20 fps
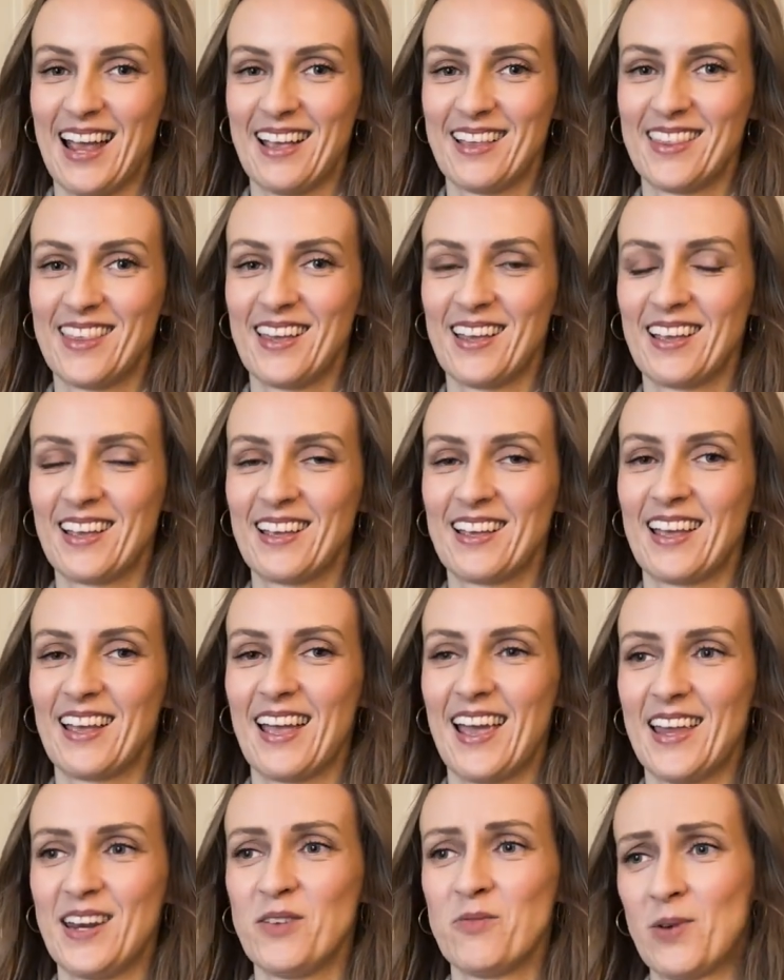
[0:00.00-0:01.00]
I think
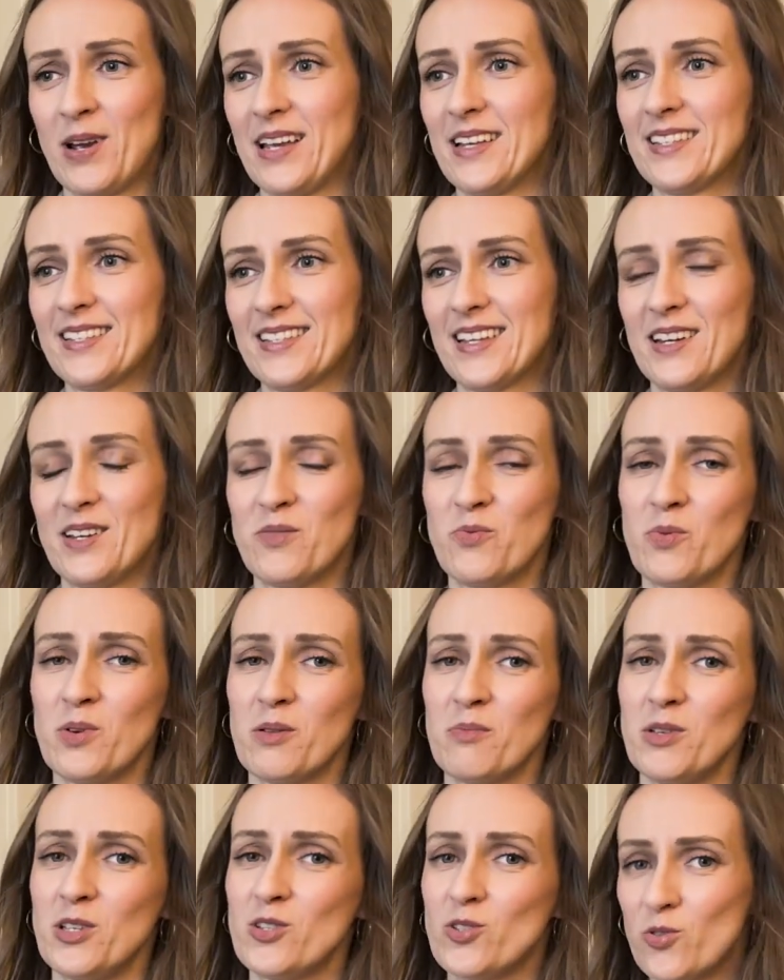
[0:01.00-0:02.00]
anyways that it will
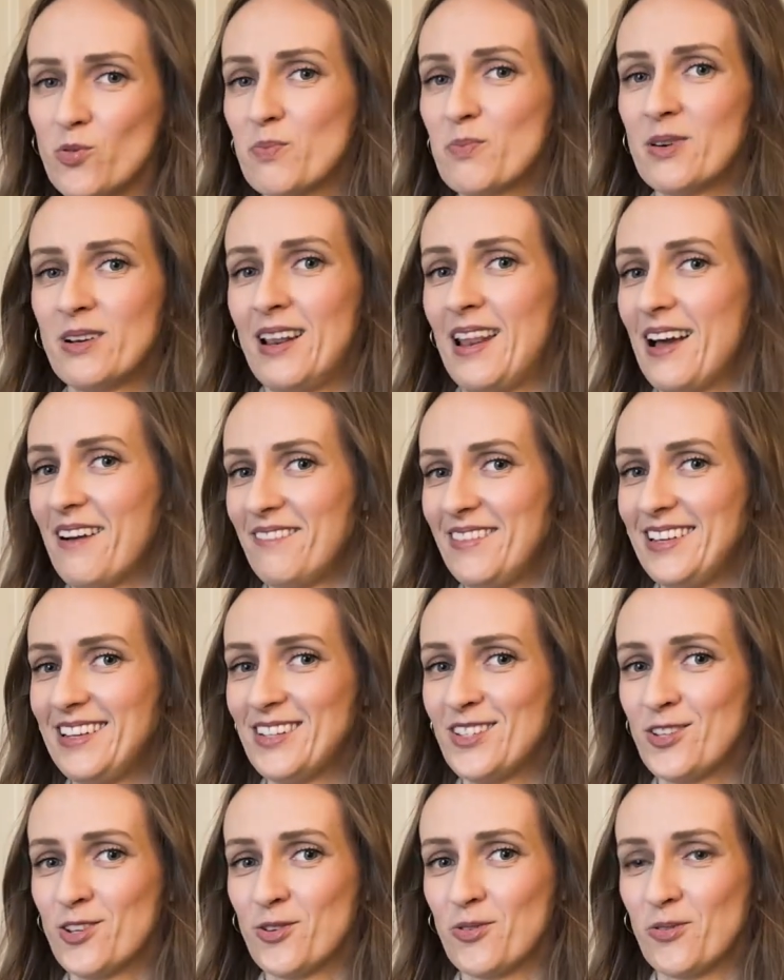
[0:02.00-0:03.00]
be super lovely
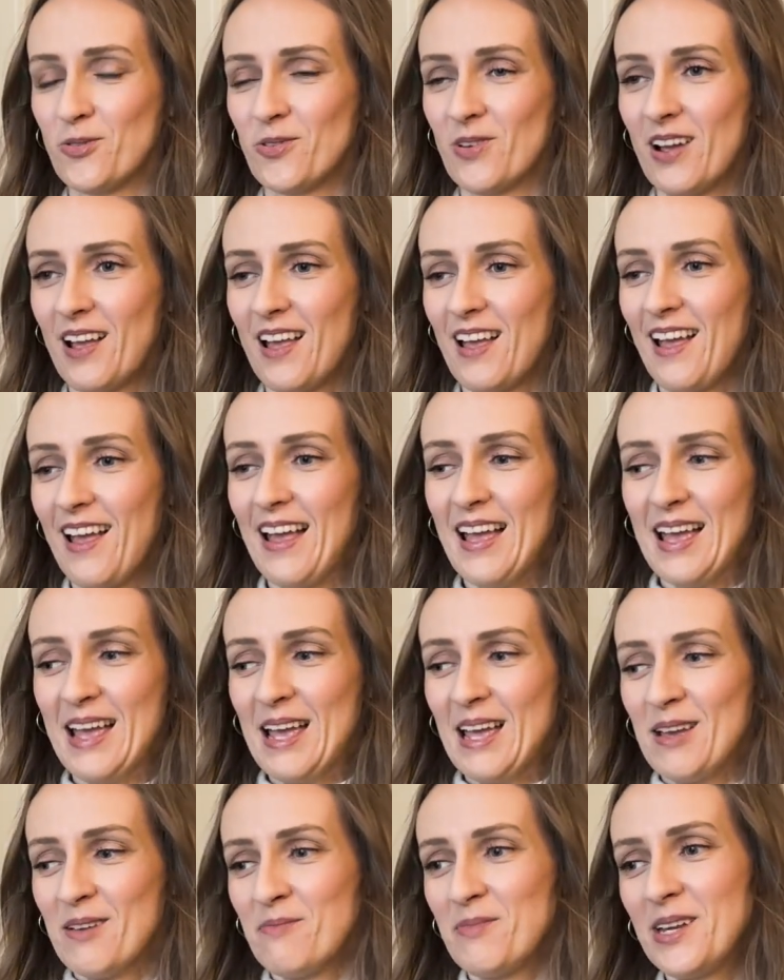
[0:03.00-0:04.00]
to
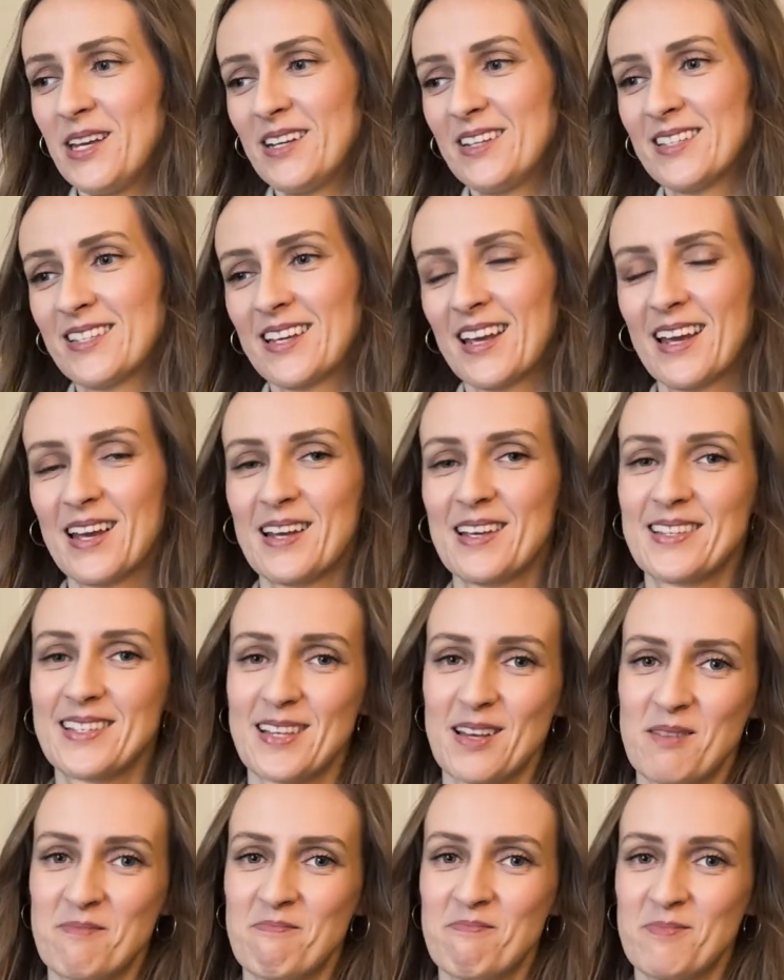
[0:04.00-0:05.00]
meet
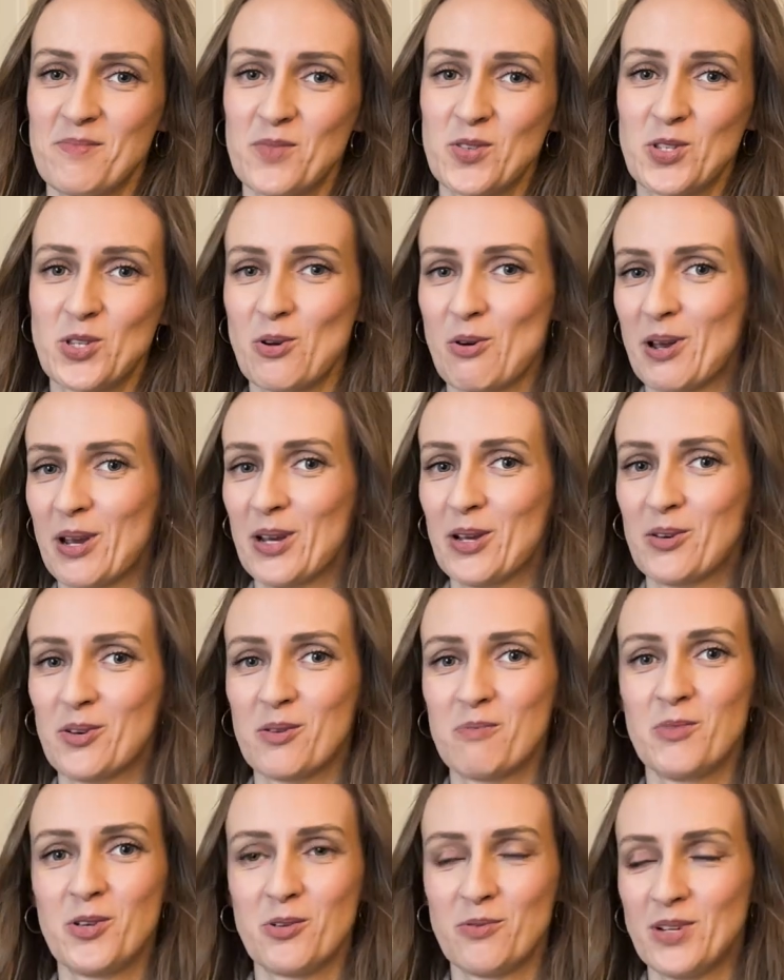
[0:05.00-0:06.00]
some sewing
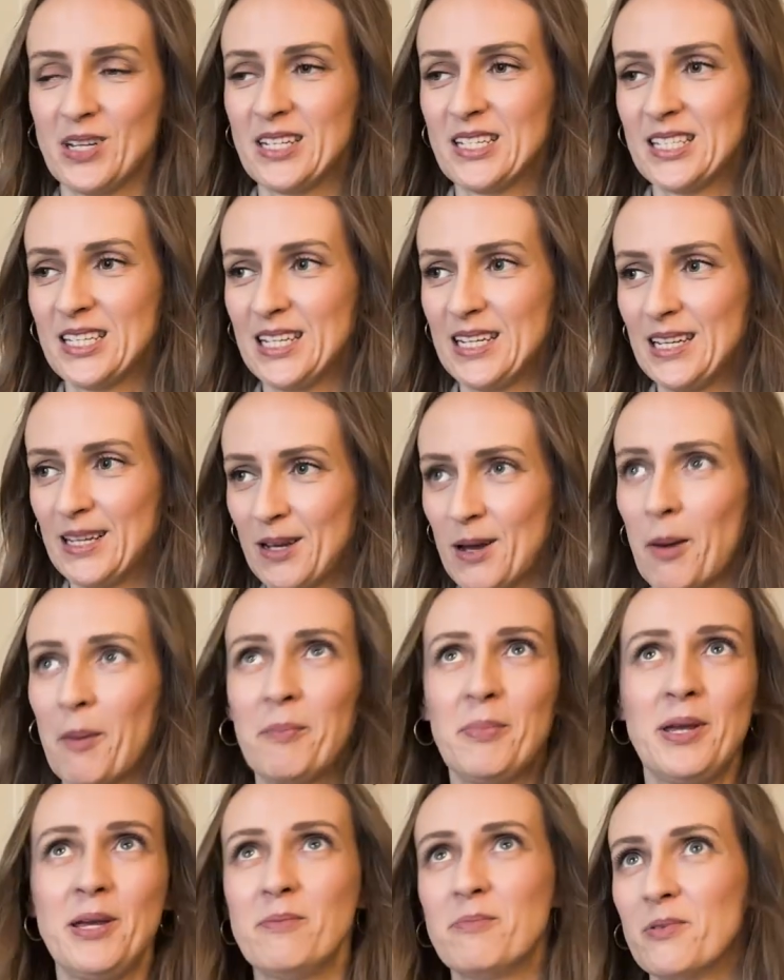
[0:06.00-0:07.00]
community
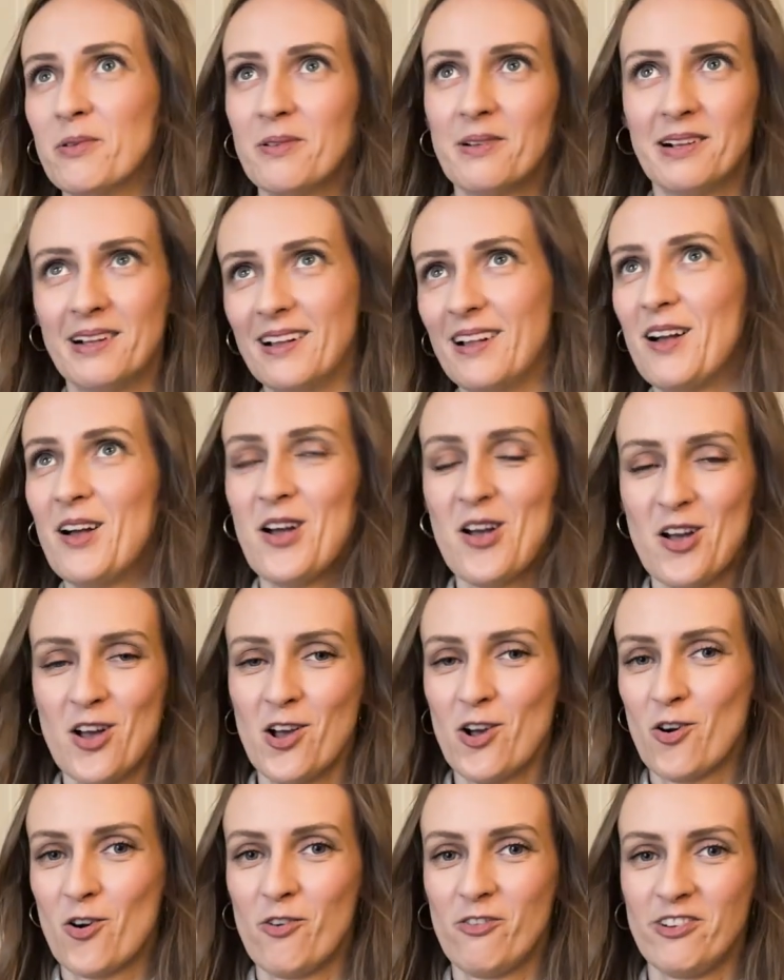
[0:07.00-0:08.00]
people
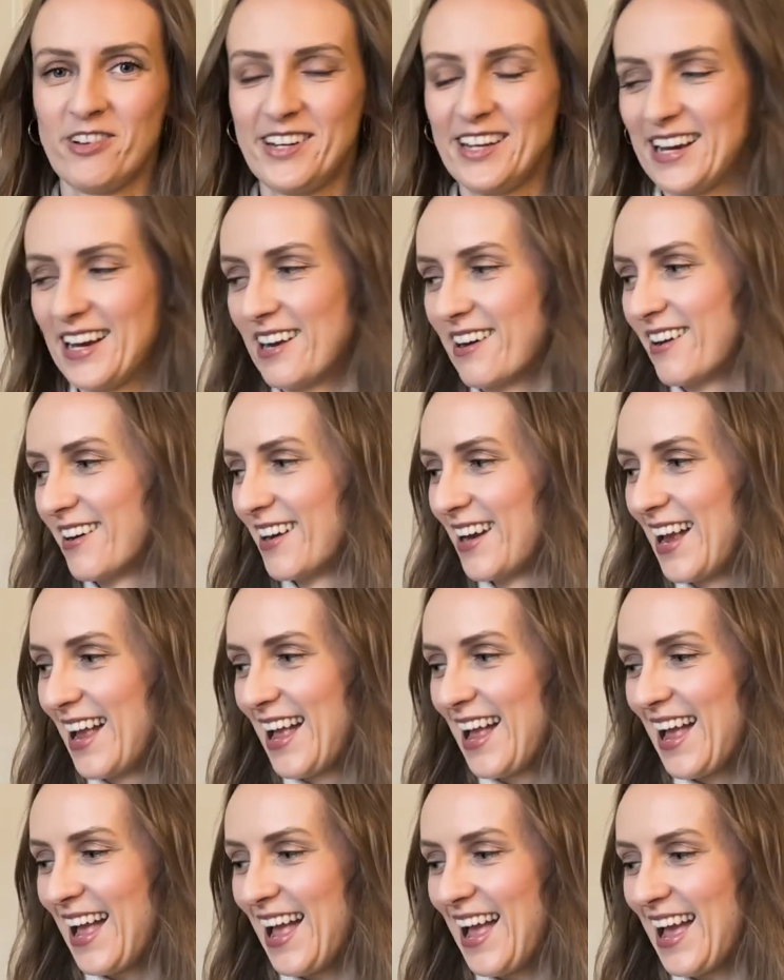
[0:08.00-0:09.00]
over there,
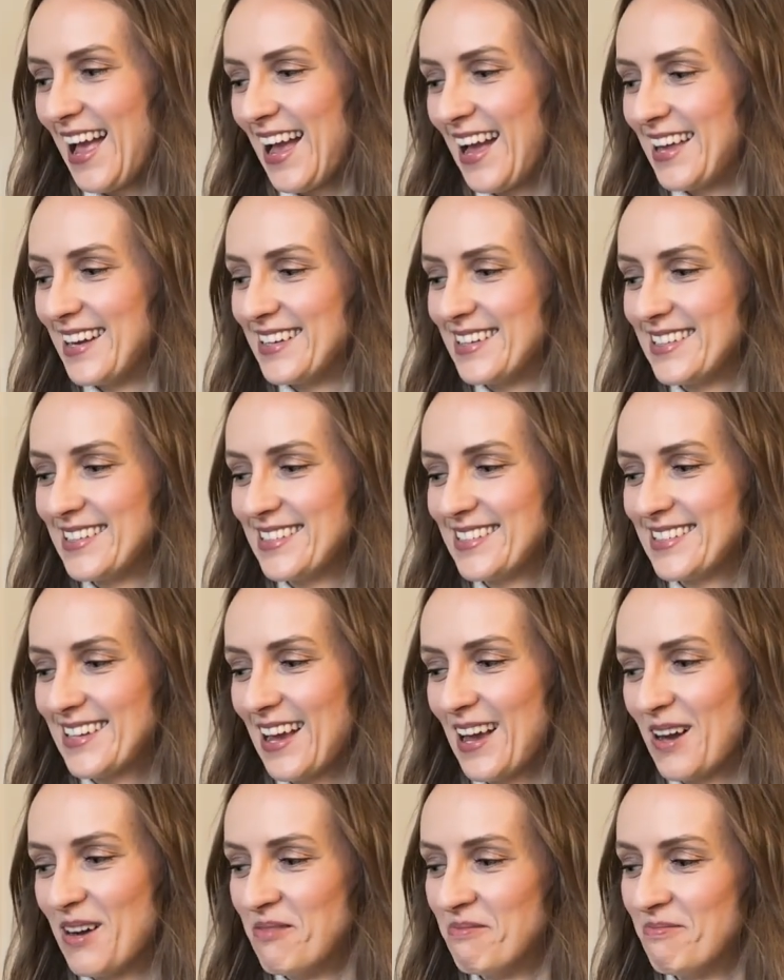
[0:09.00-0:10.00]
and
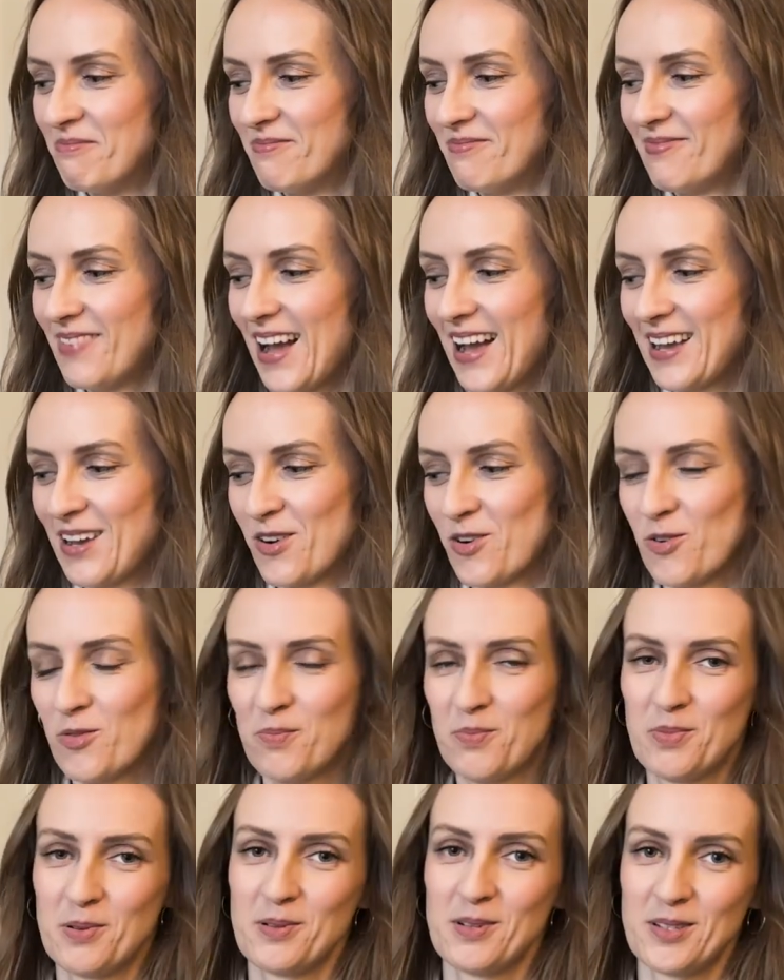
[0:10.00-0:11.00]
I
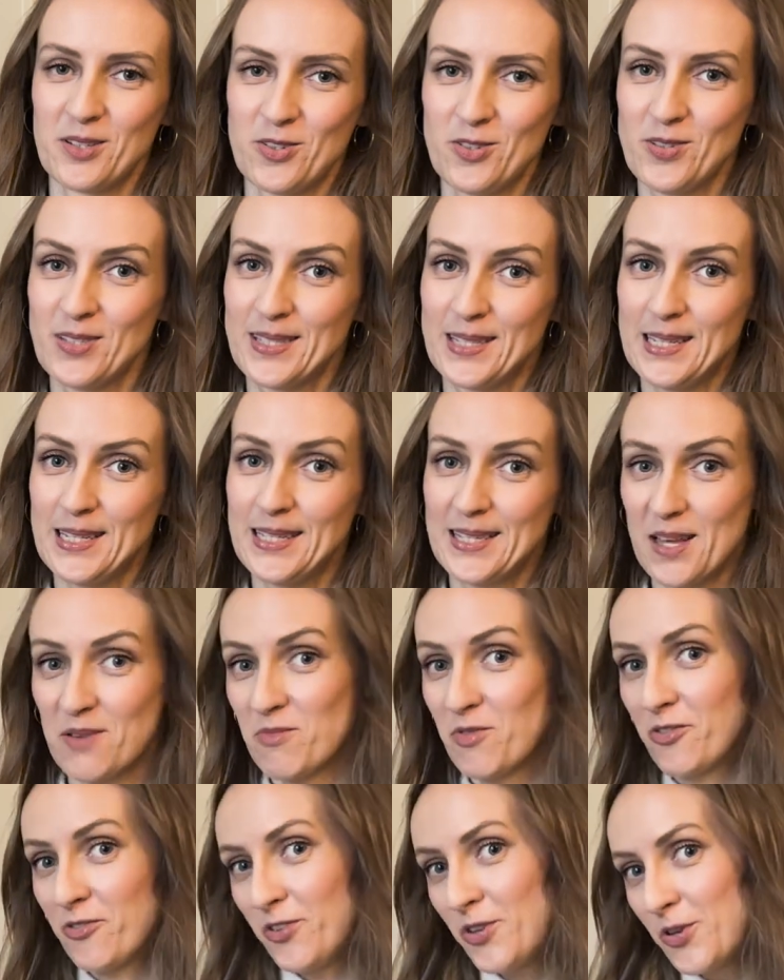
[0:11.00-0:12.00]
hope to see some
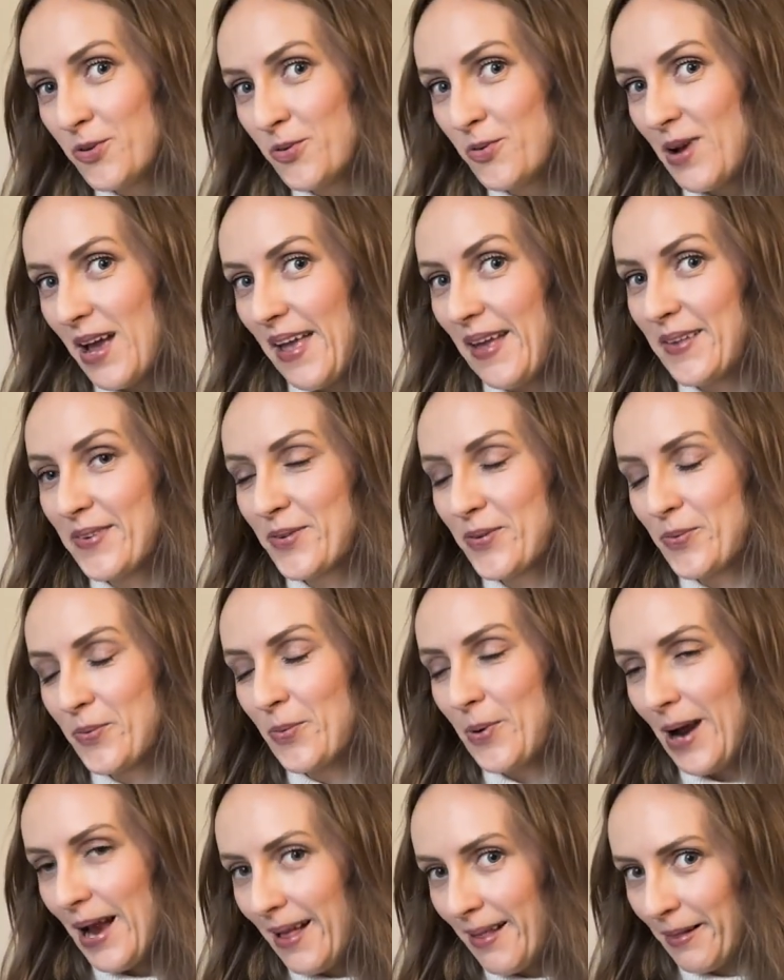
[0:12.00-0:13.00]
of you as
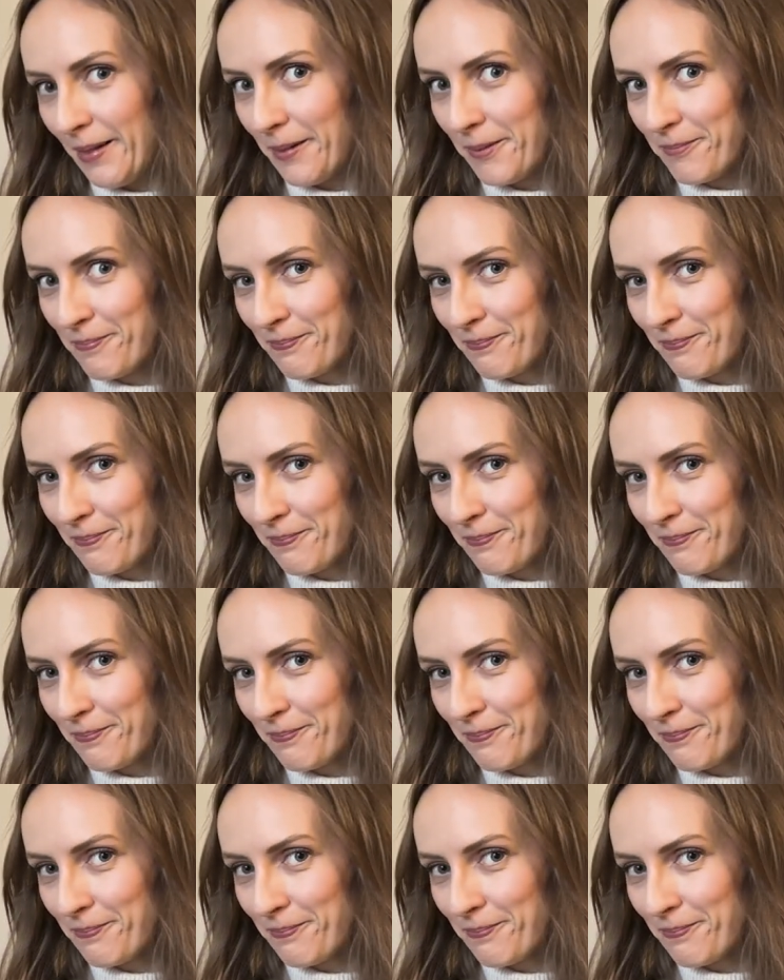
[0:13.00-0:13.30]
well.